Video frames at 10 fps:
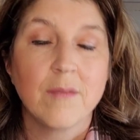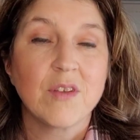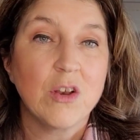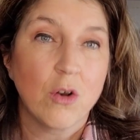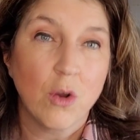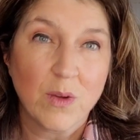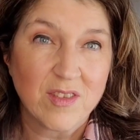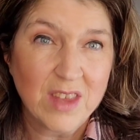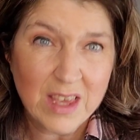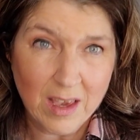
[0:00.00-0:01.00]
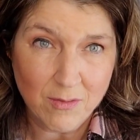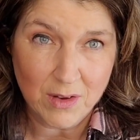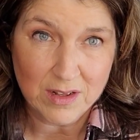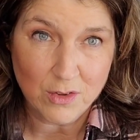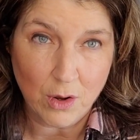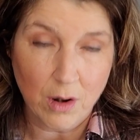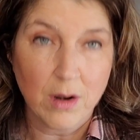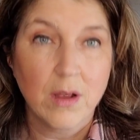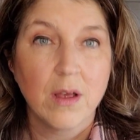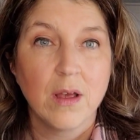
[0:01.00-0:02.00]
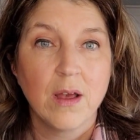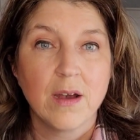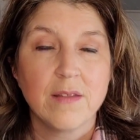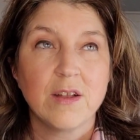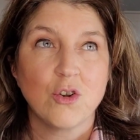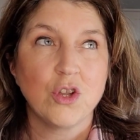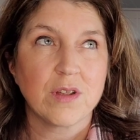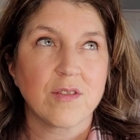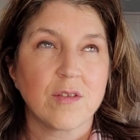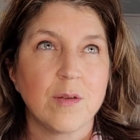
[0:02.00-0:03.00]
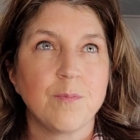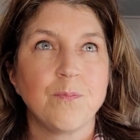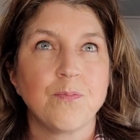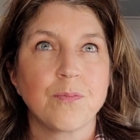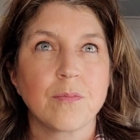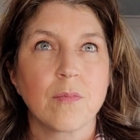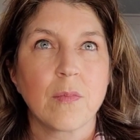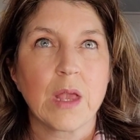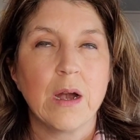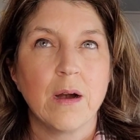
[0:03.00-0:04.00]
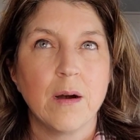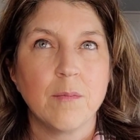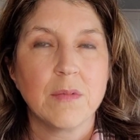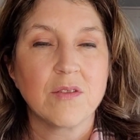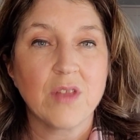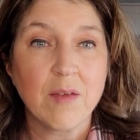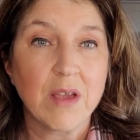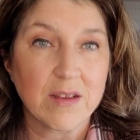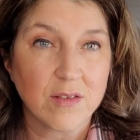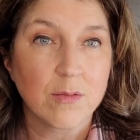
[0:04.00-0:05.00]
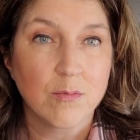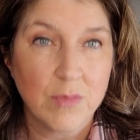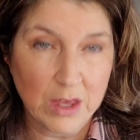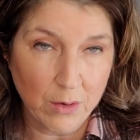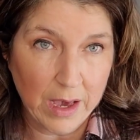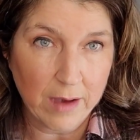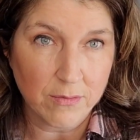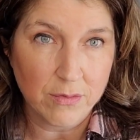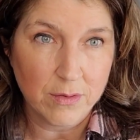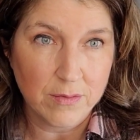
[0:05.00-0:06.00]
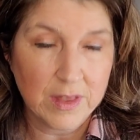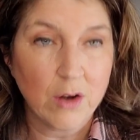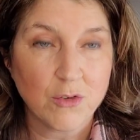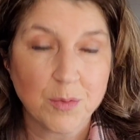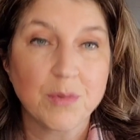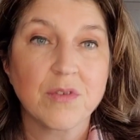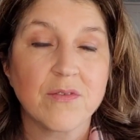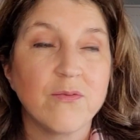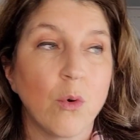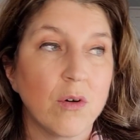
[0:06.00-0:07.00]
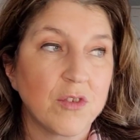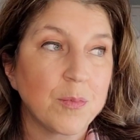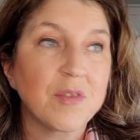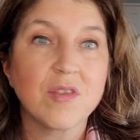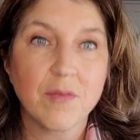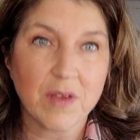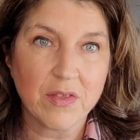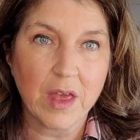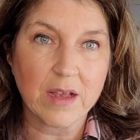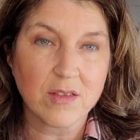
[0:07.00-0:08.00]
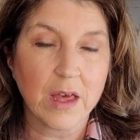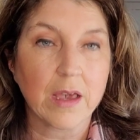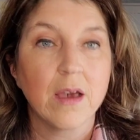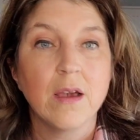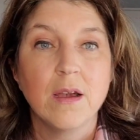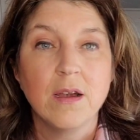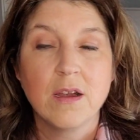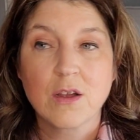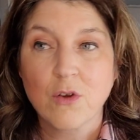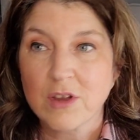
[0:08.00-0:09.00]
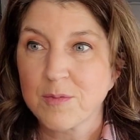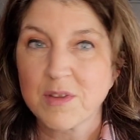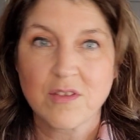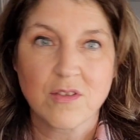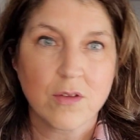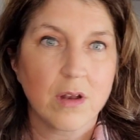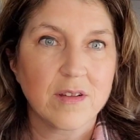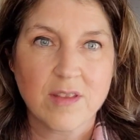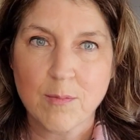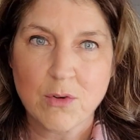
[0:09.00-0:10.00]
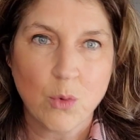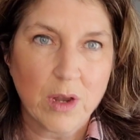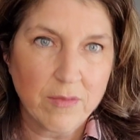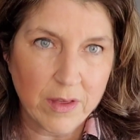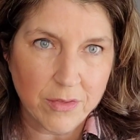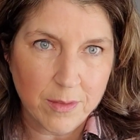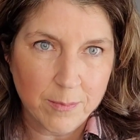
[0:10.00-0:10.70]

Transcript: If you don't know what sinking funds are, they're just savings that you have that are for specific things. Like Christmas is on December 25th.